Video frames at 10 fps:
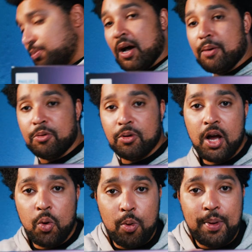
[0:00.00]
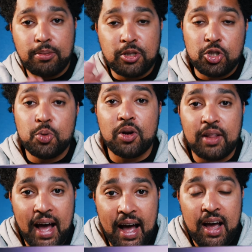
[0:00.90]
purple. We'll be able to do all of
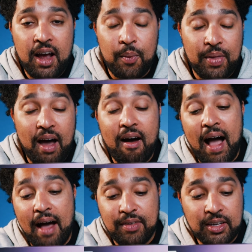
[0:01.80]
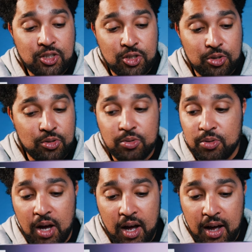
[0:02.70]
that without having to
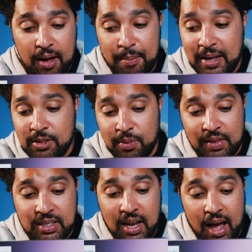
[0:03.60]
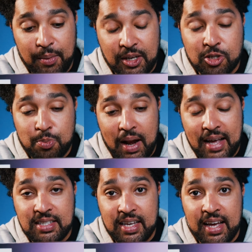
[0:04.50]
uh, mess with this light. We can just
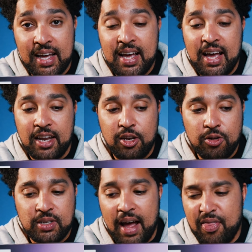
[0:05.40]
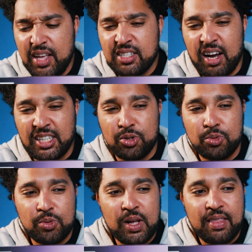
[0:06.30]
place it and use it. And these are
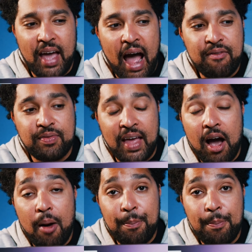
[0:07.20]
actual, they have, they are